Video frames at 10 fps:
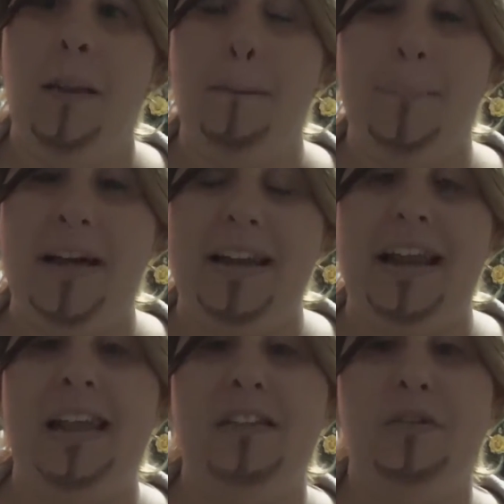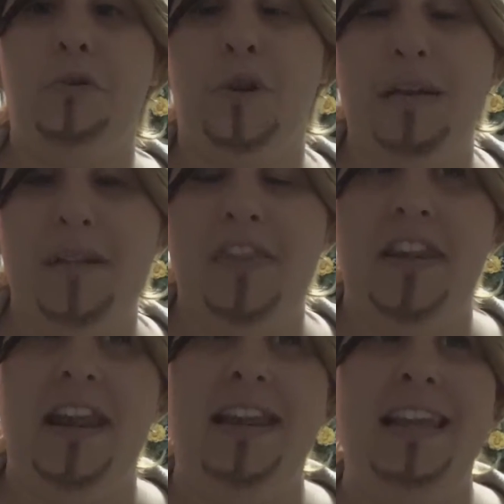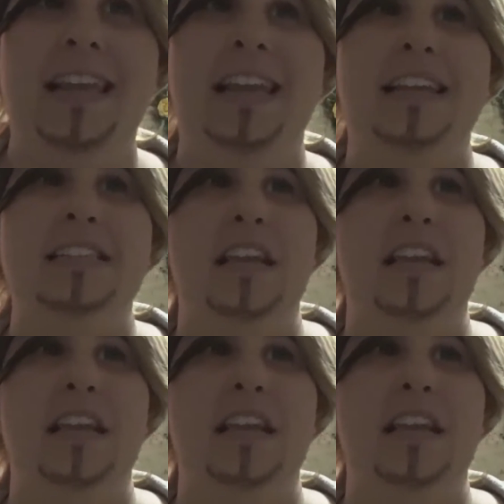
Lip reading: But it is a great method, and he is